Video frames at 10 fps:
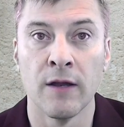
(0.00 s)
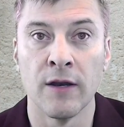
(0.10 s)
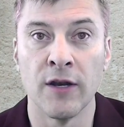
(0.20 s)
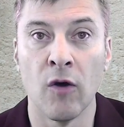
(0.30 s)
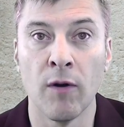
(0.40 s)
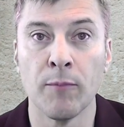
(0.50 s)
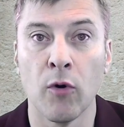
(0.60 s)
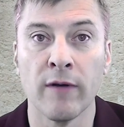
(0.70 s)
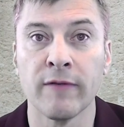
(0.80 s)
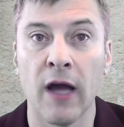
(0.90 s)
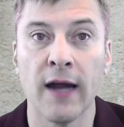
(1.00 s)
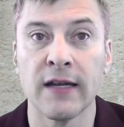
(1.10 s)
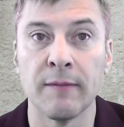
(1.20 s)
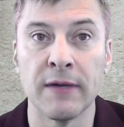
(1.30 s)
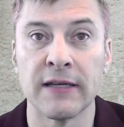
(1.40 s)
No one born of God
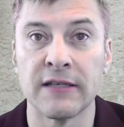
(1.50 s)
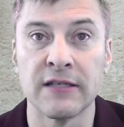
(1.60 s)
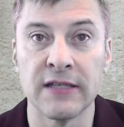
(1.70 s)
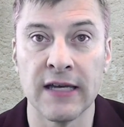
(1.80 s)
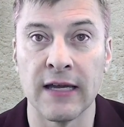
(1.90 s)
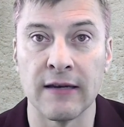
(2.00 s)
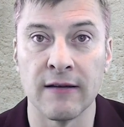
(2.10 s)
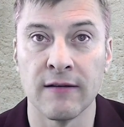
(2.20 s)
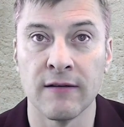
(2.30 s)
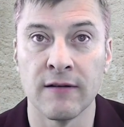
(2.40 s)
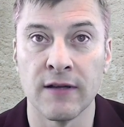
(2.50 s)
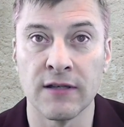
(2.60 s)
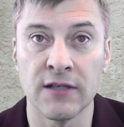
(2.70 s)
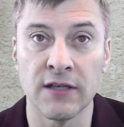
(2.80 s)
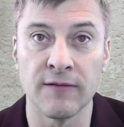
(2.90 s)
commits sin, it
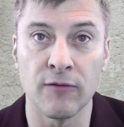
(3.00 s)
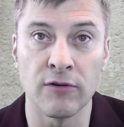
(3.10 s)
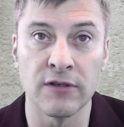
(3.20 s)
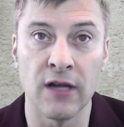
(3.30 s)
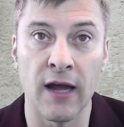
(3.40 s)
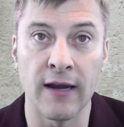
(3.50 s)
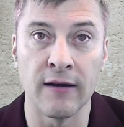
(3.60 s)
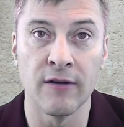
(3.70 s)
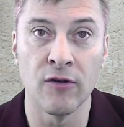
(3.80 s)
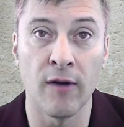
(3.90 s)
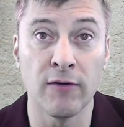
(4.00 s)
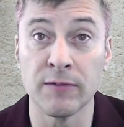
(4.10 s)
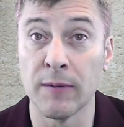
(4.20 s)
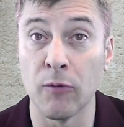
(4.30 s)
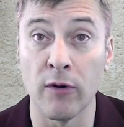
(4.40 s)
says in verse nine. Whoever has
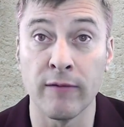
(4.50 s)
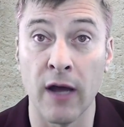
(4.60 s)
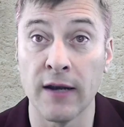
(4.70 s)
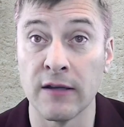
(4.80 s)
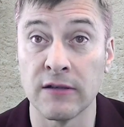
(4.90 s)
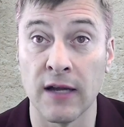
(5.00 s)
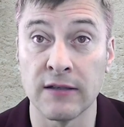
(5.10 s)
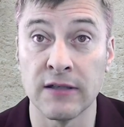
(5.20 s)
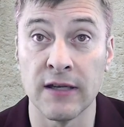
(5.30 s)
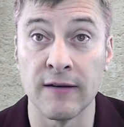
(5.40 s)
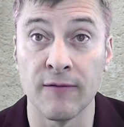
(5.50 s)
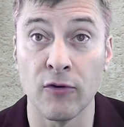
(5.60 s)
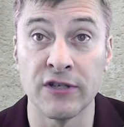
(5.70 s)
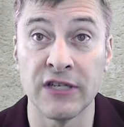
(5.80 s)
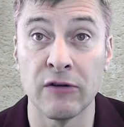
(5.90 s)
been born of God does not sin, for
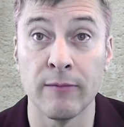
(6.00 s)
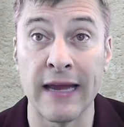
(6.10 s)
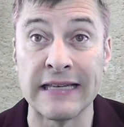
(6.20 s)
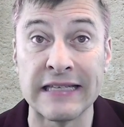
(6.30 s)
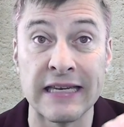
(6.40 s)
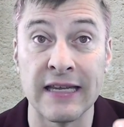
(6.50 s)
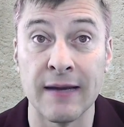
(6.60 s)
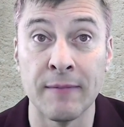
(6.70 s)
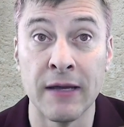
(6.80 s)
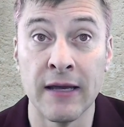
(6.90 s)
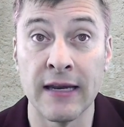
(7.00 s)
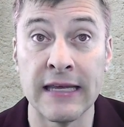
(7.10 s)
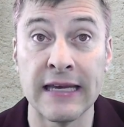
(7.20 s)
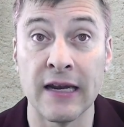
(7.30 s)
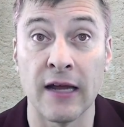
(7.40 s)
his seed remains in him, and he
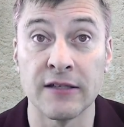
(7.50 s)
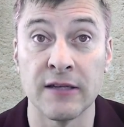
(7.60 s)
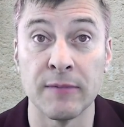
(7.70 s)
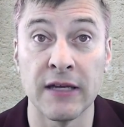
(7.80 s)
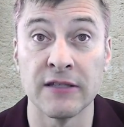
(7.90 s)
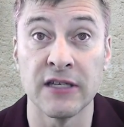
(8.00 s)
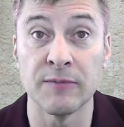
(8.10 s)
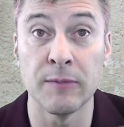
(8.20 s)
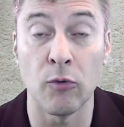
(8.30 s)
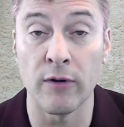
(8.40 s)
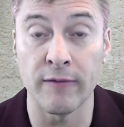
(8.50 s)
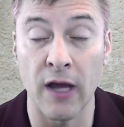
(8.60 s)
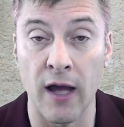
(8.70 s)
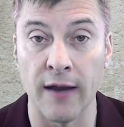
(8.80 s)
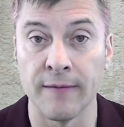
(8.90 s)
cannot sin because he has been born of
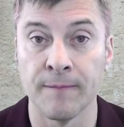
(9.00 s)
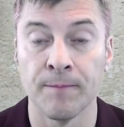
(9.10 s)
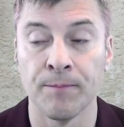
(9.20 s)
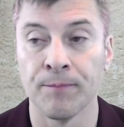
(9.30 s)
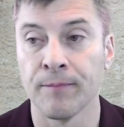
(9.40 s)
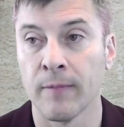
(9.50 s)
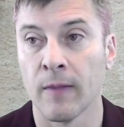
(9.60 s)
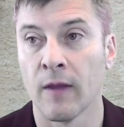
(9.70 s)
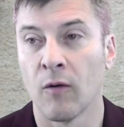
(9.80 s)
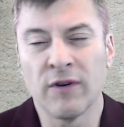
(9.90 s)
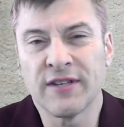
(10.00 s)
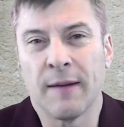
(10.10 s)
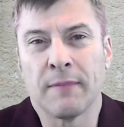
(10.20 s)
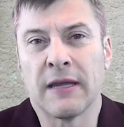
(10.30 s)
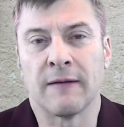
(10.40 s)
God. What does that
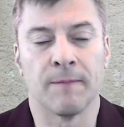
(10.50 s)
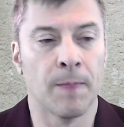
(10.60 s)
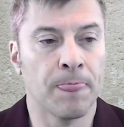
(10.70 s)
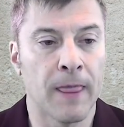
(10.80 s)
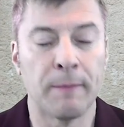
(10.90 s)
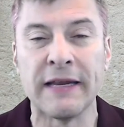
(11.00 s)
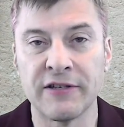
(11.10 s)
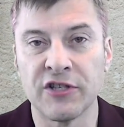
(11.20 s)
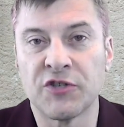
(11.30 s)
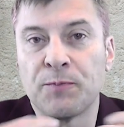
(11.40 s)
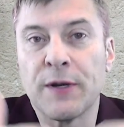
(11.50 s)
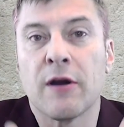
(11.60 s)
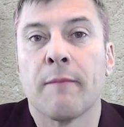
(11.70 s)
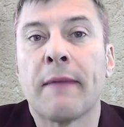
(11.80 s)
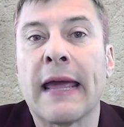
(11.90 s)
mean? It means the
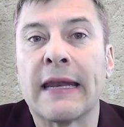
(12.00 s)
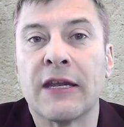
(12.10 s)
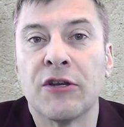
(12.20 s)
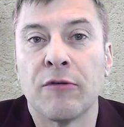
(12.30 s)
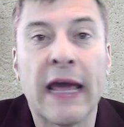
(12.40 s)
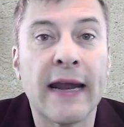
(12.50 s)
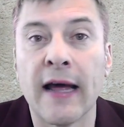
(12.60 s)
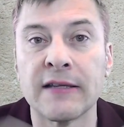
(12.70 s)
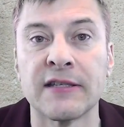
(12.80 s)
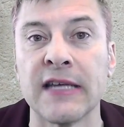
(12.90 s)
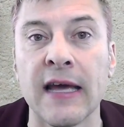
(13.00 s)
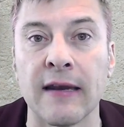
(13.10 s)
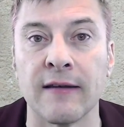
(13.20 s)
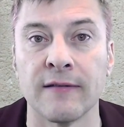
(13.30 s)
spirit man in you cannot sin.